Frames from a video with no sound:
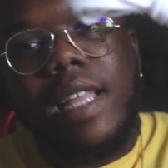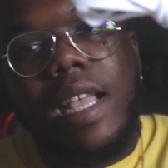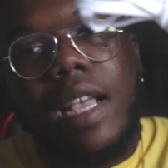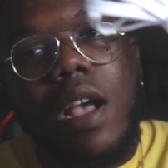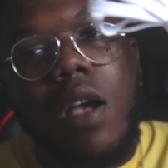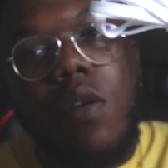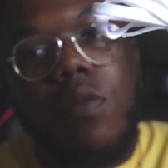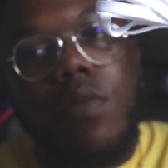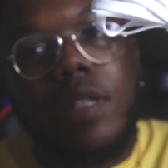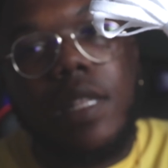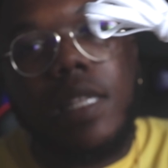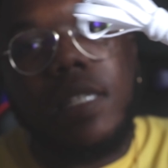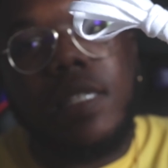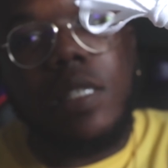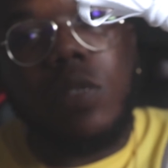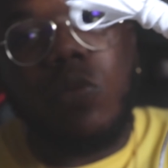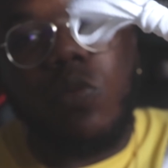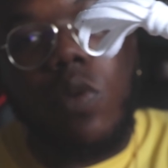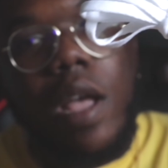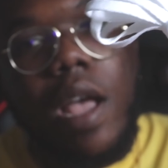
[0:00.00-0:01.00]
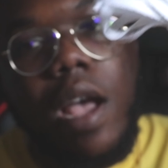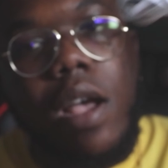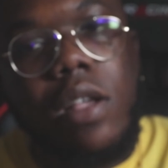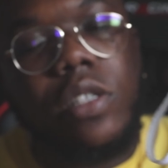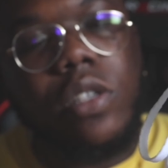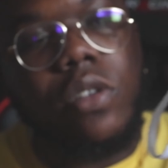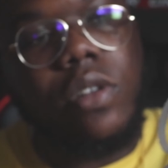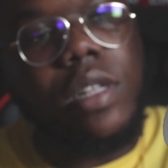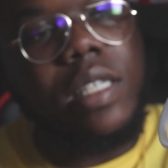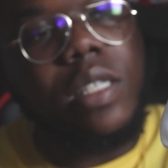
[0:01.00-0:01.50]
that come with this as well.
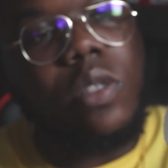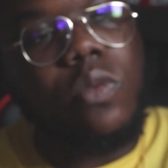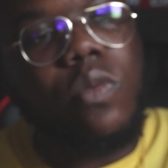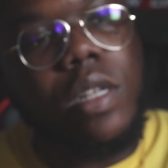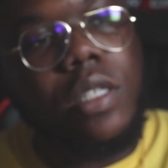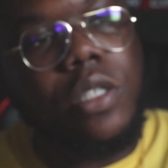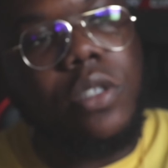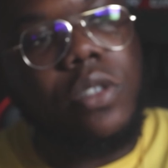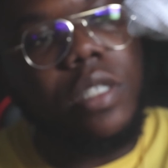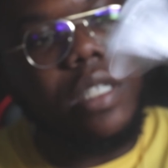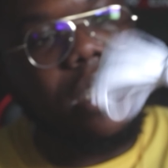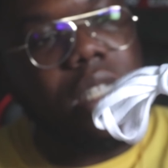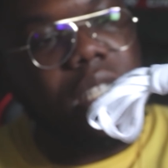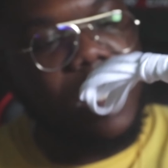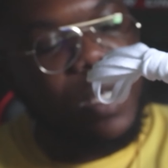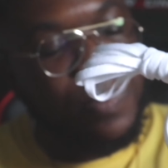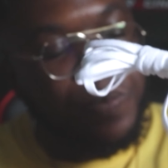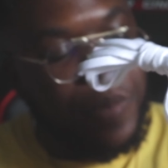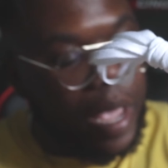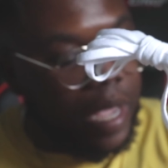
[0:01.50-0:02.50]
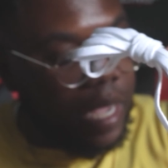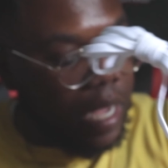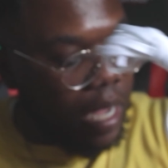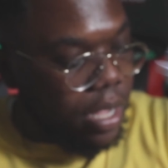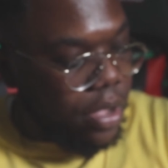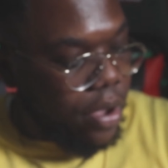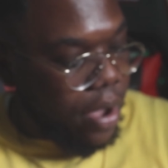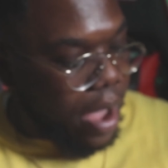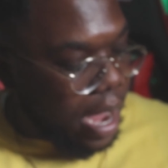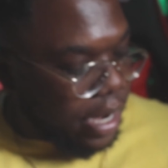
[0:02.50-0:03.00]
So this is what you should expect
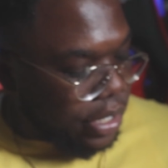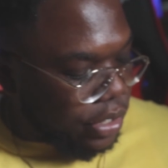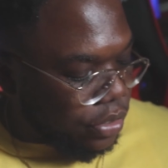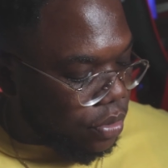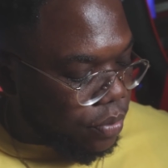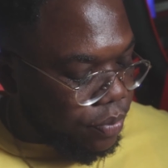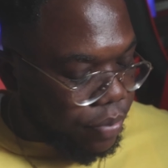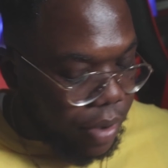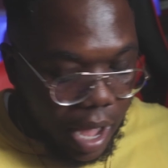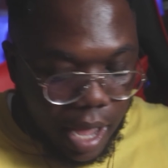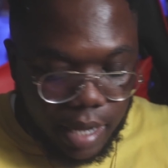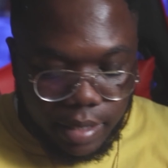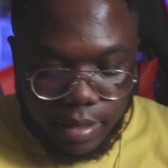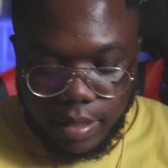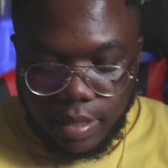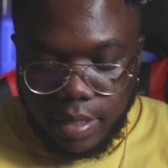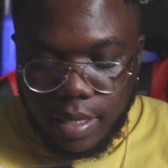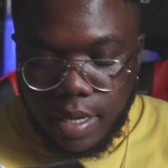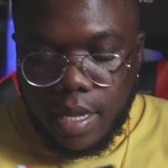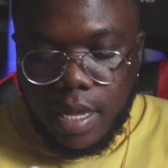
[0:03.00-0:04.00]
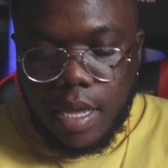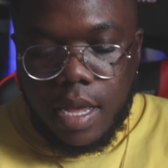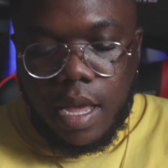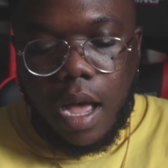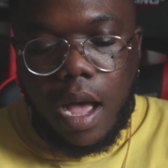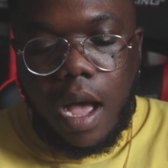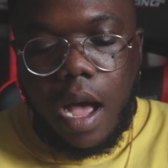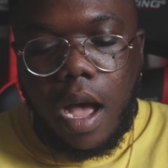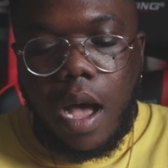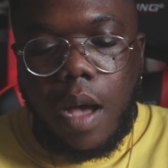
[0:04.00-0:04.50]
in your actual box.
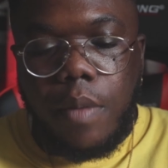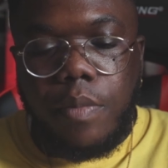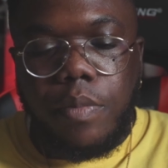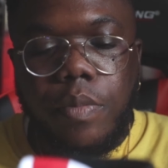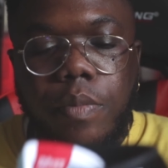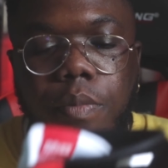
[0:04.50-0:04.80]
Um,